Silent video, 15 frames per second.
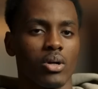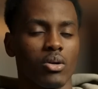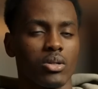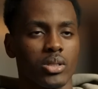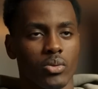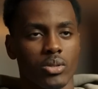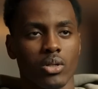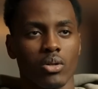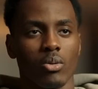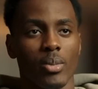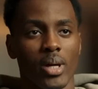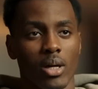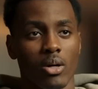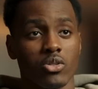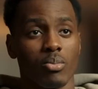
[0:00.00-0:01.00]
coach was going to
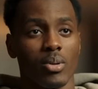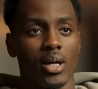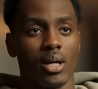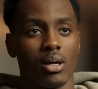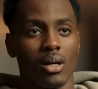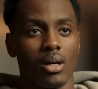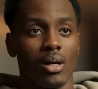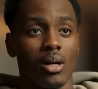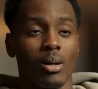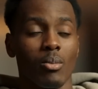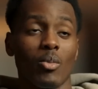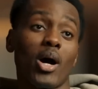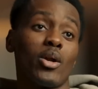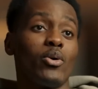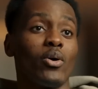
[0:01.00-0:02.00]
make us play.
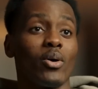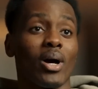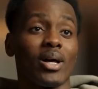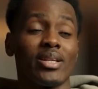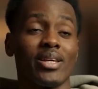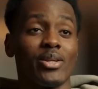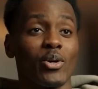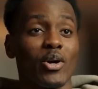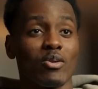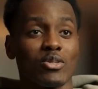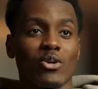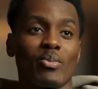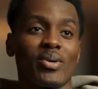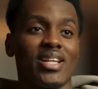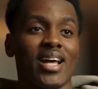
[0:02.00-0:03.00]
But no, I didn't know it
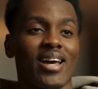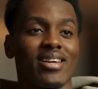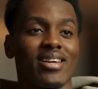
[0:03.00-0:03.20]
was going to be that